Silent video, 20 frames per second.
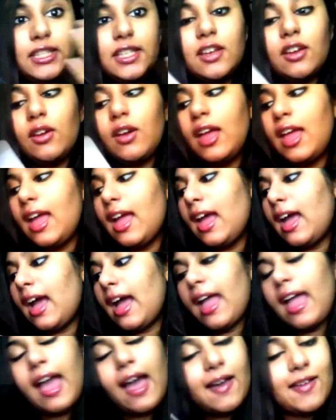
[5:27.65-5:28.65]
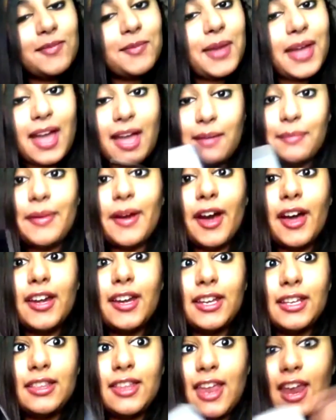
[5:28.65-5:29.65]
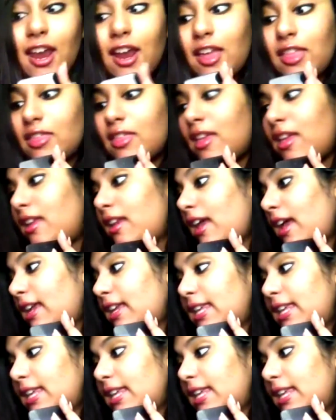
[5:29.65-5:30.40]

So I have my iPod in there and then I